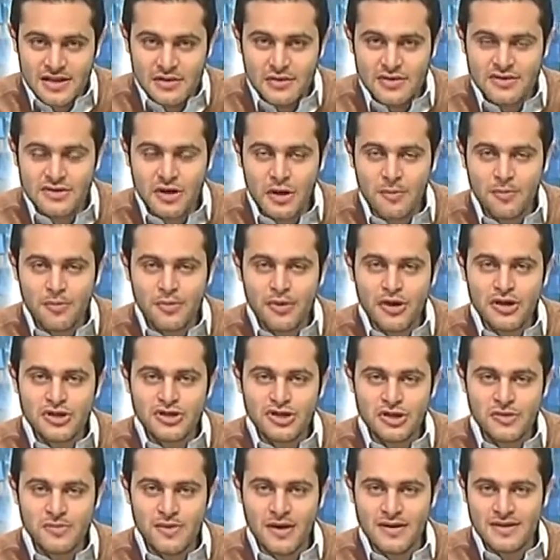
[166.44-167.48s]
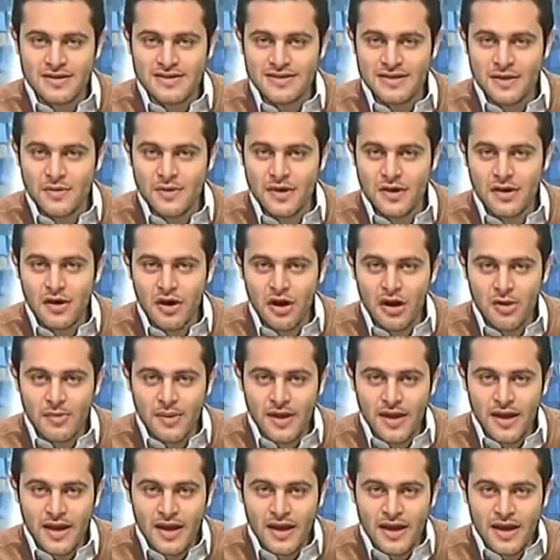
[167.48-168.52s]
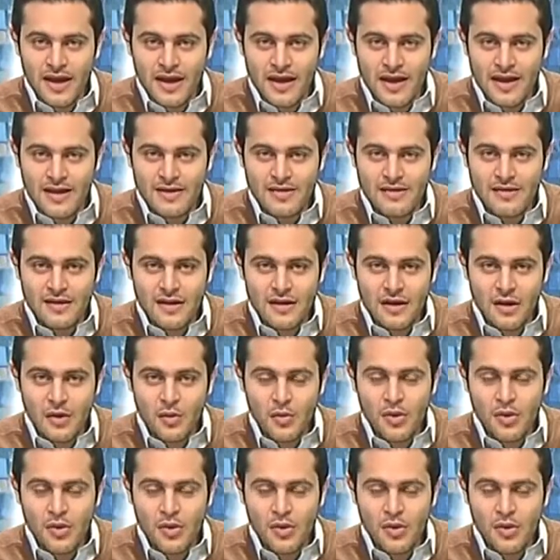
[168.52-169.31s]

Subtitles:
operation by the Syrian army, and we